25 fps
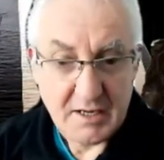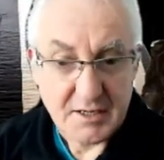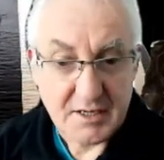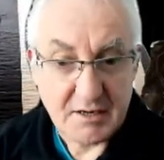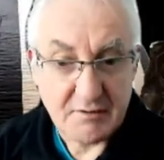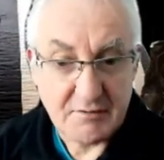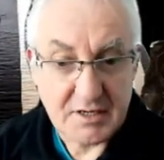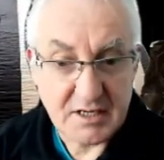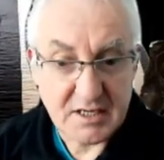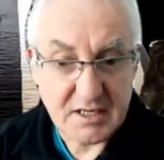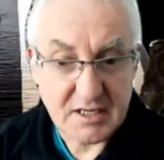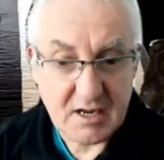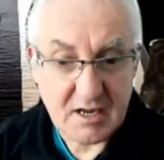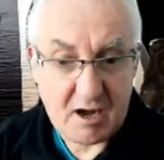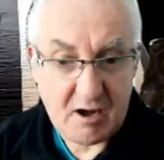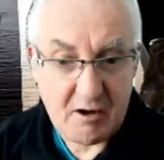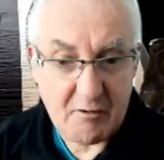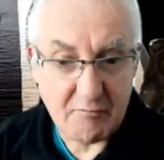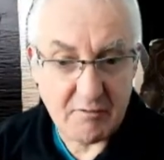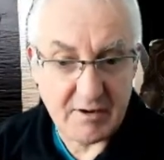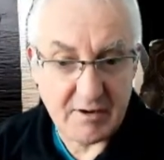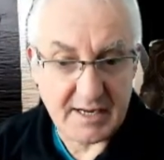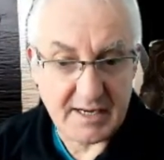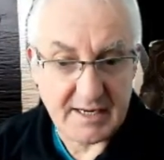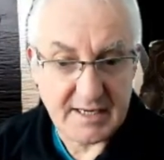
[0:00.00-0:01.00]
So to
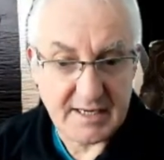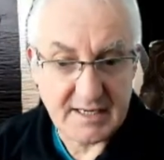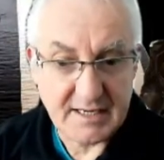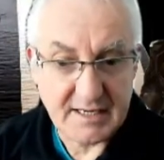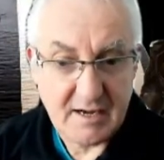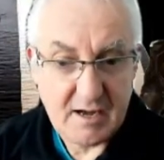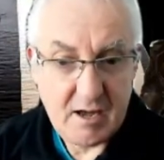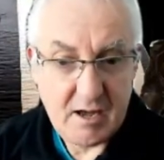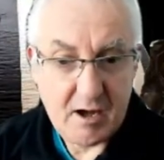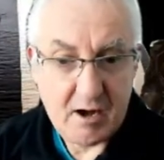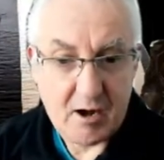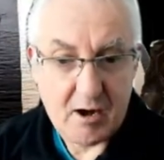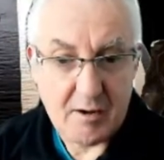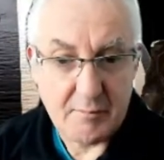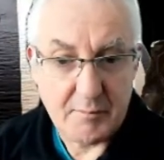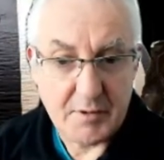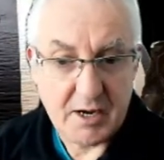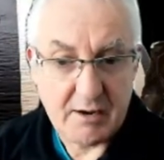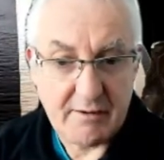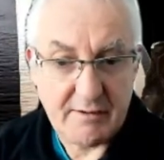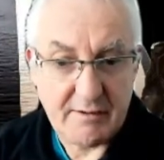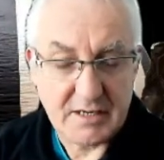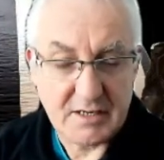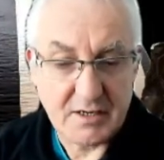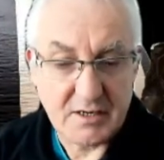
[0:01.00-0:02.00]
start with this, I'm
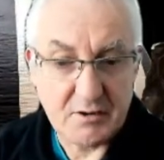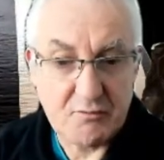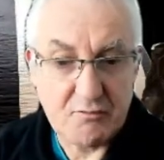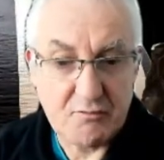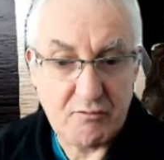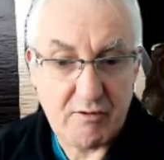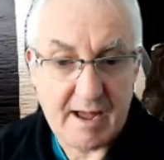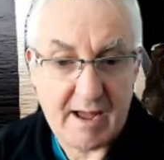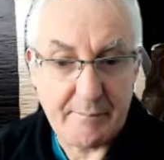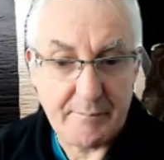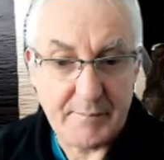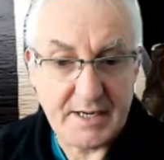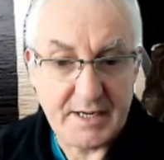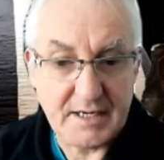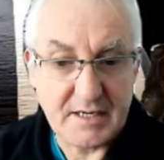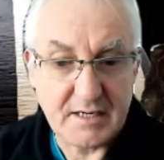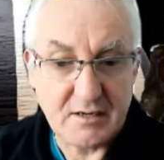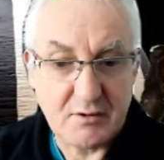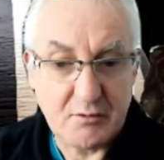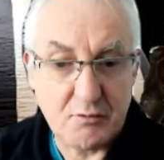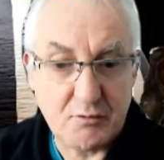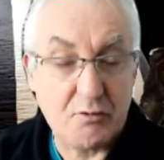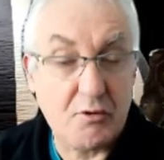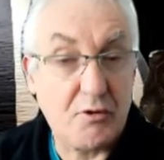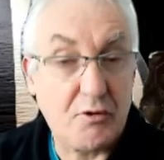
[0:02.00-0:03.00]
going to grab
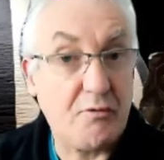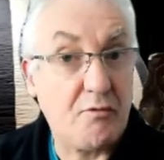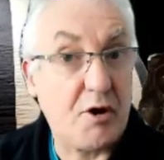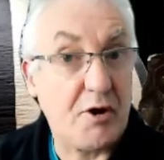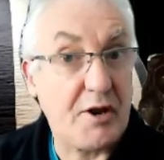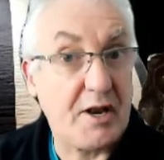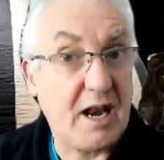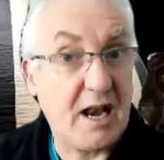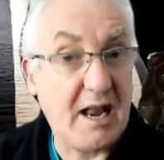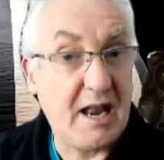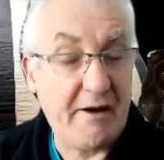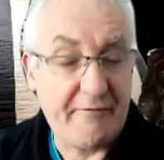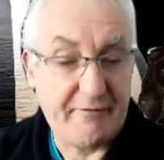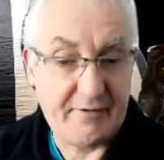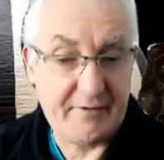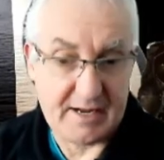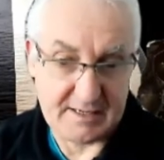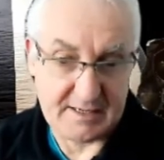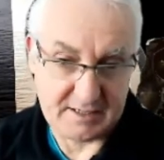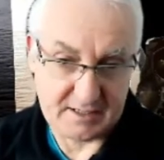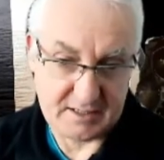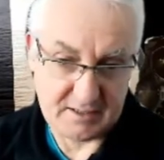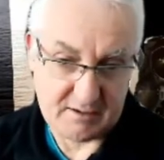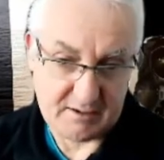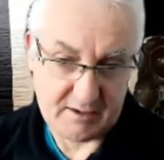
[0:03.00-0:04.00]
this corner on the left
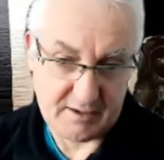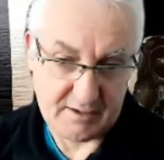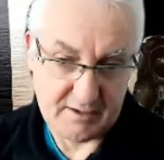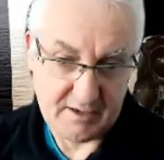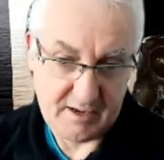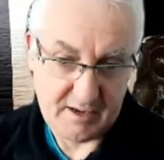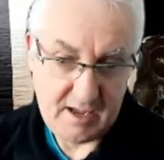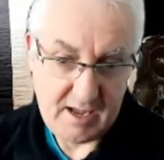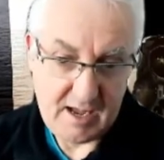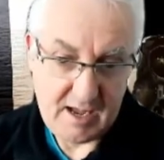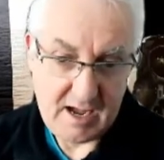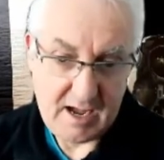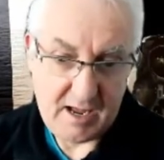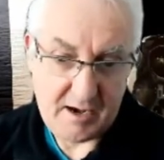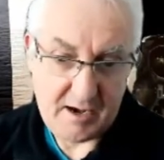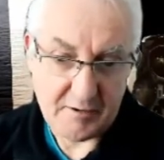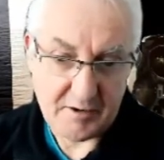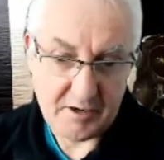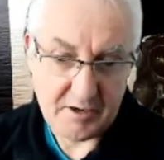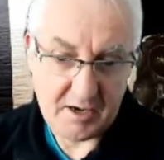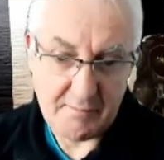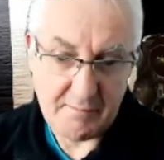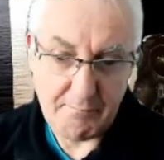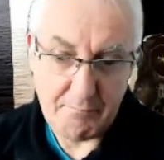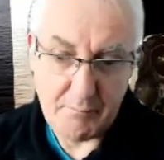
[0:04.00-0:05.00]
hand side and
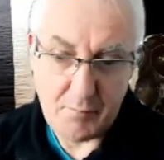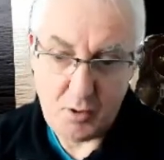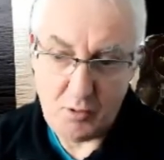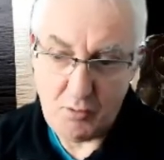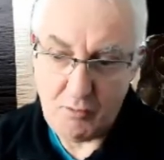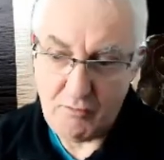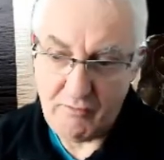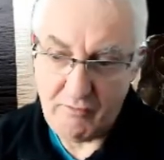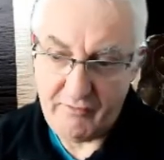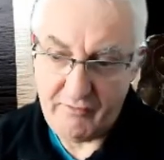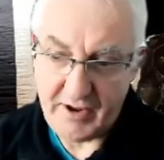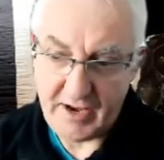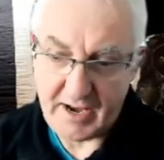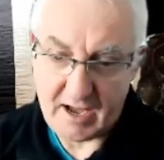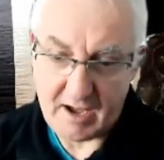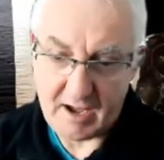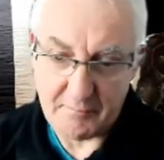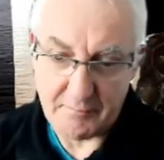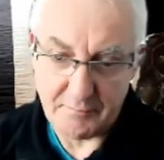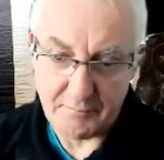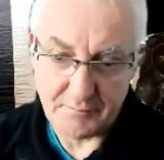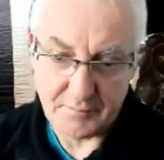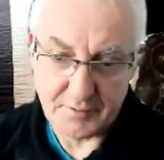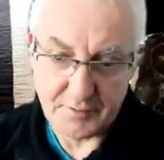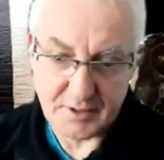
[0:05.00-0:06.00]
I'm going to move it
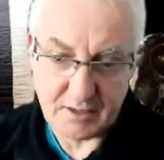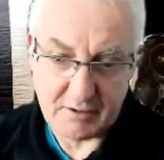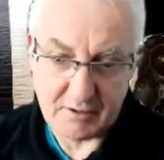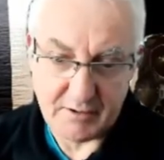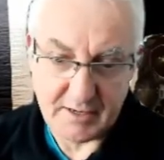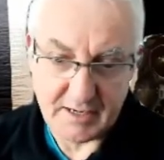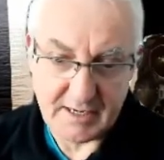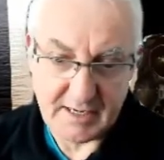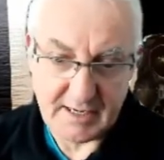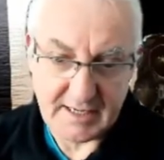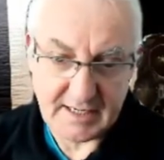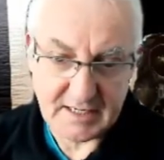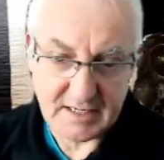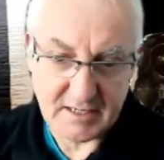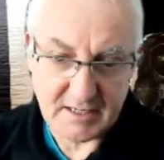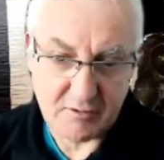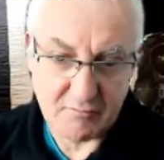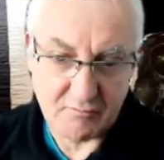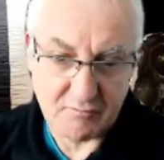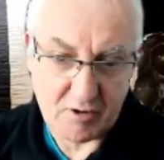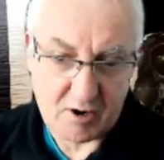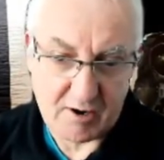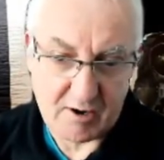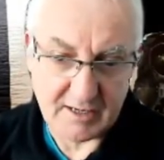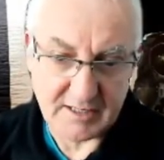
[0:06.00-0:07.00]
up so that this
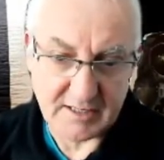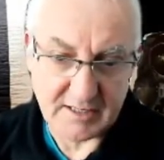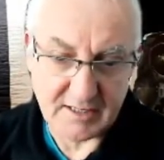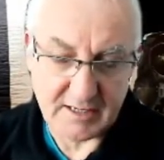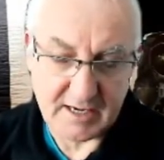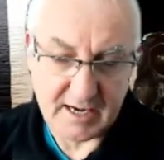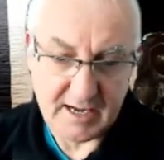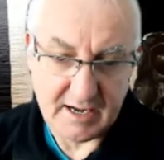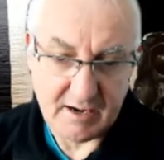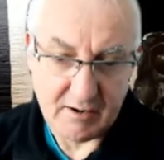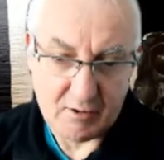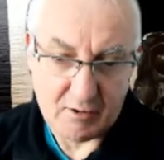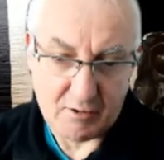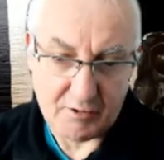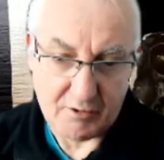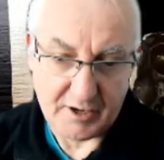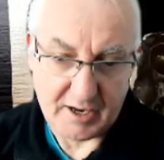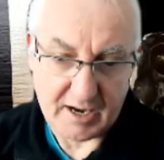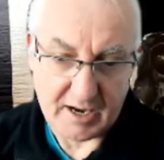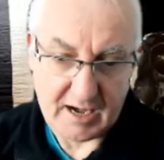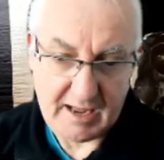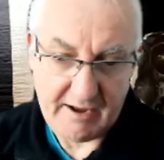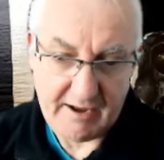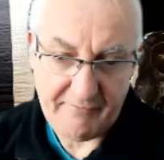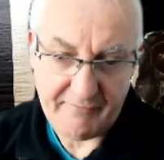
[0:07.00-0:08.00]
horizon
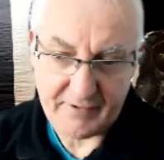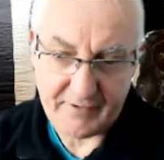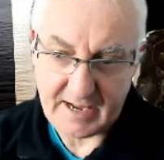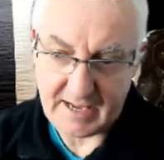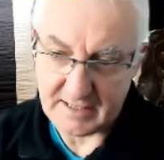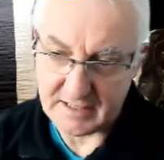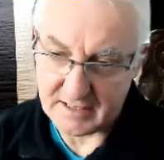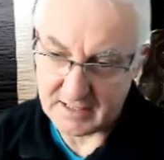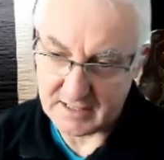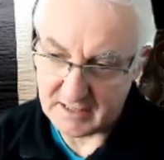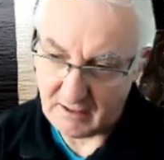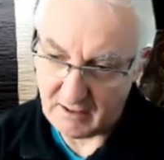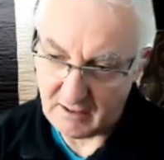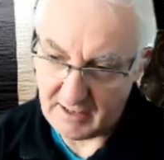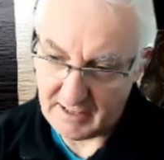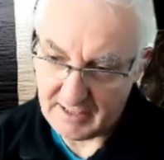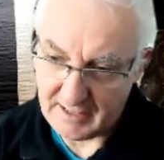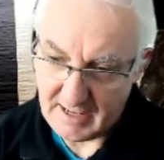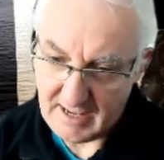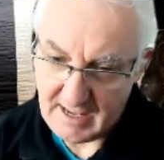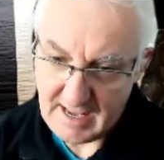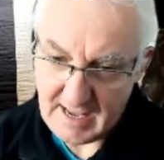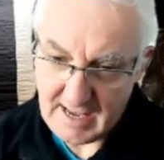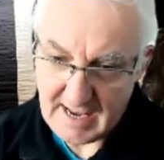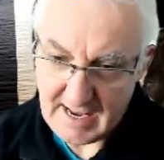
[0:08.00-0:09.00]
on the left hand
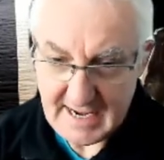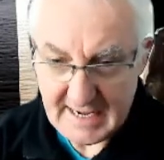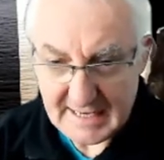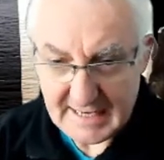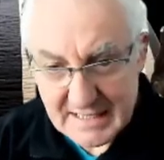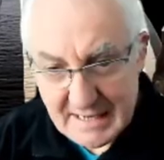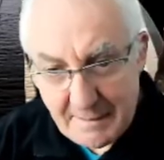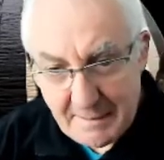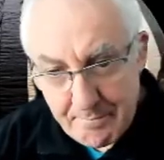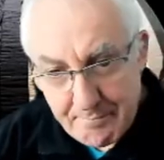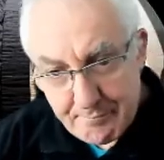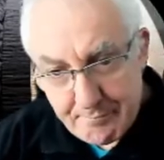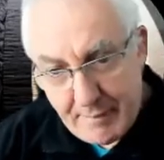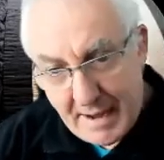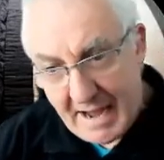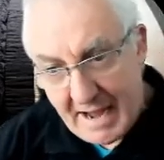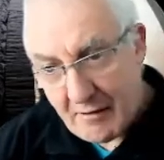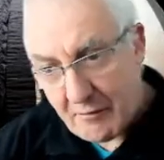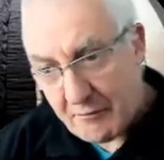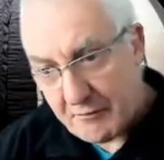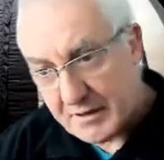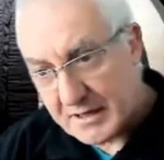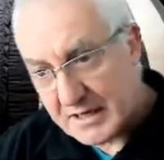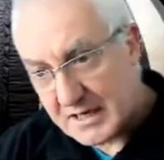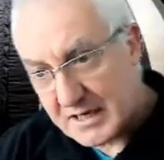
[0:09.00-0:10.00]
side is
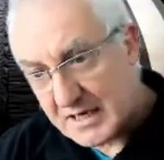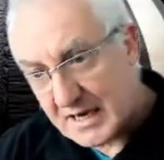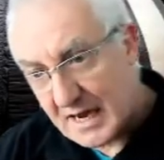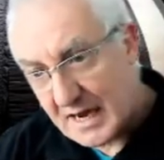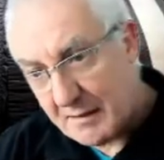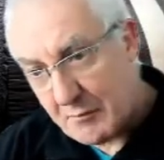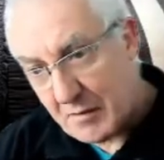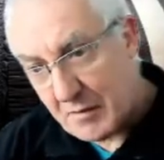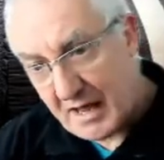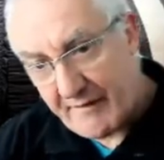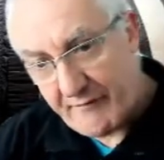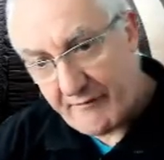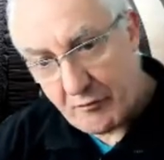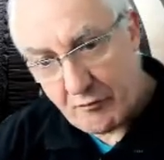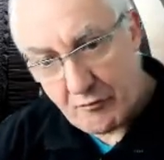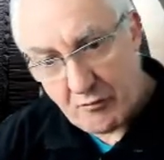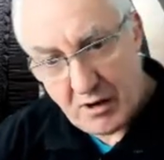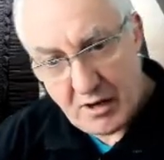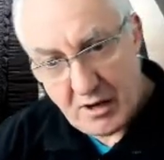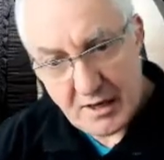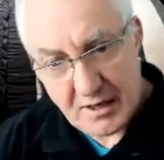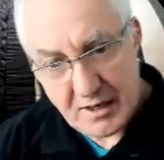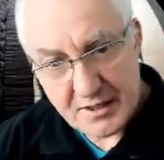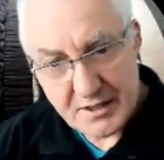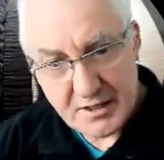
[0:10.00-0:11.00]
about the same
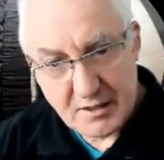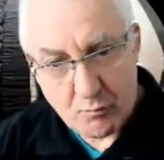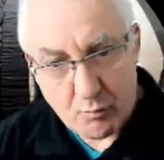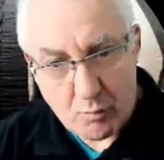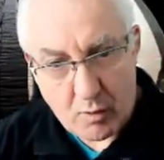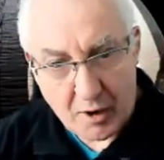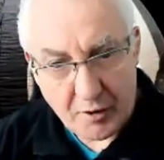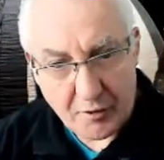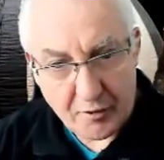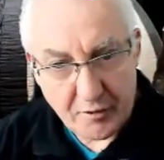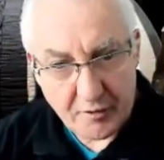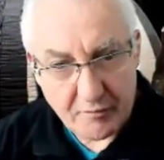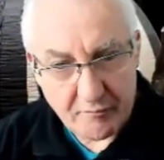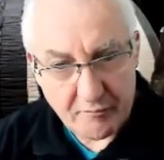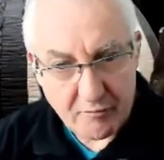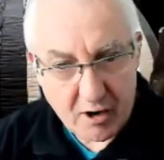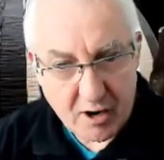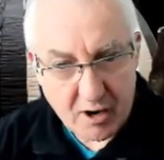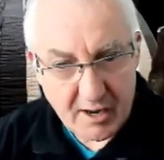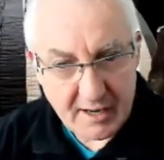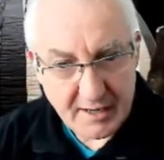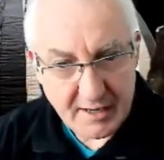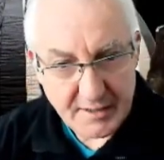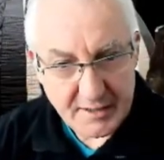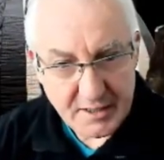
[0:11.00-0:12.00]
level as the one on the
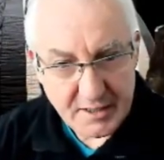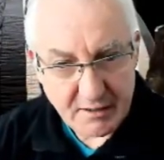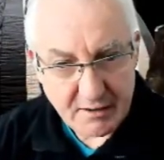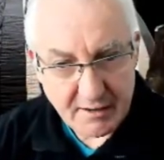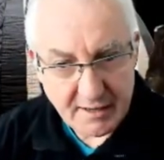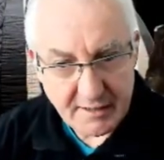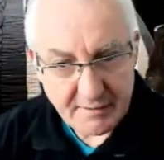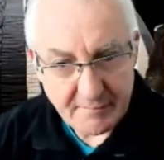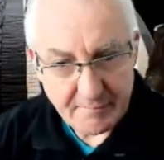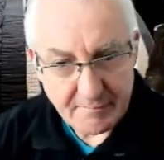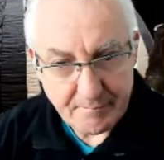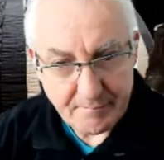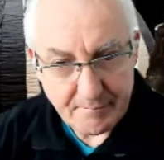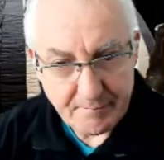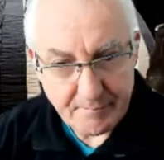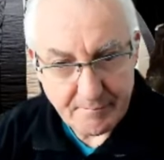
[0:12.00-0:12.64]
right hand side.